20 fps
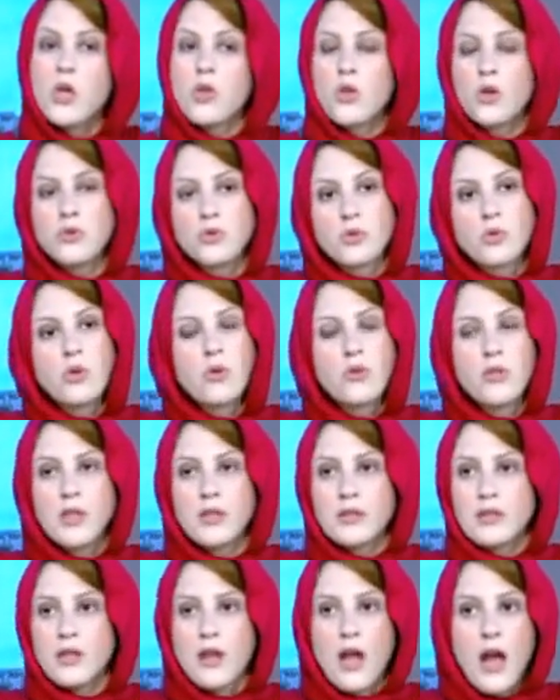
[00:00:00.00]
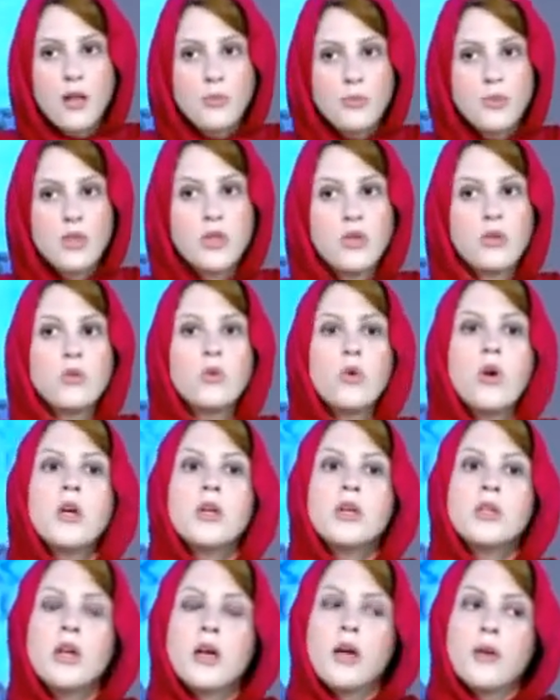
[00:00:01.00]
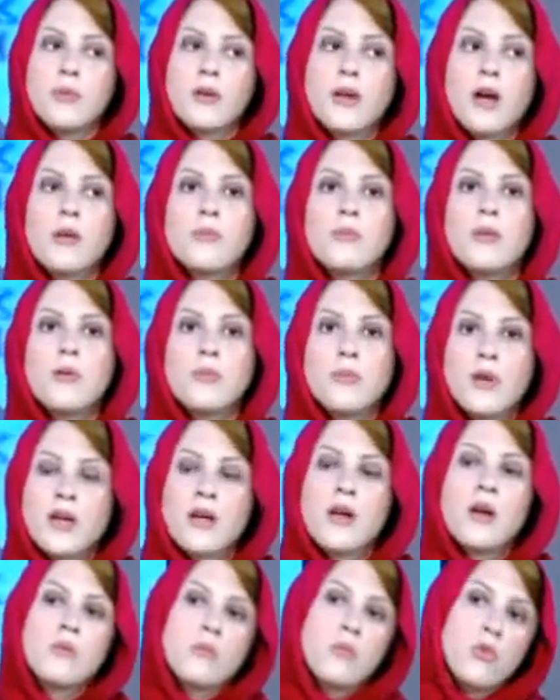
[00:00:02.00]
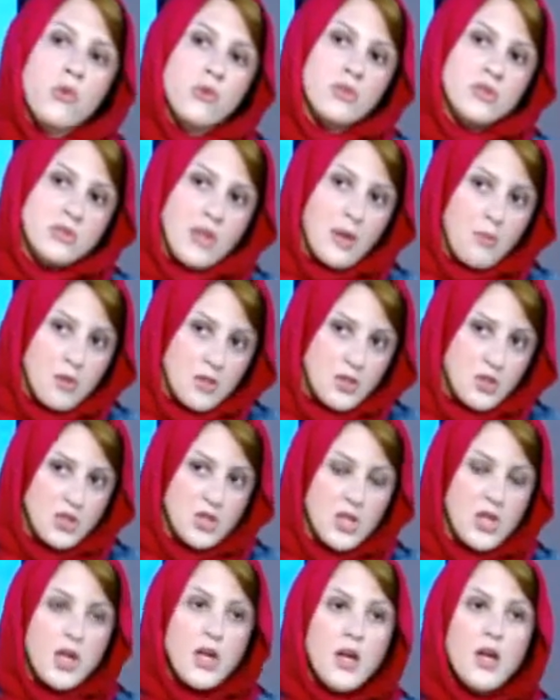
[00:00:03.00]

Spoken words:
those are all things that help you become a better and more established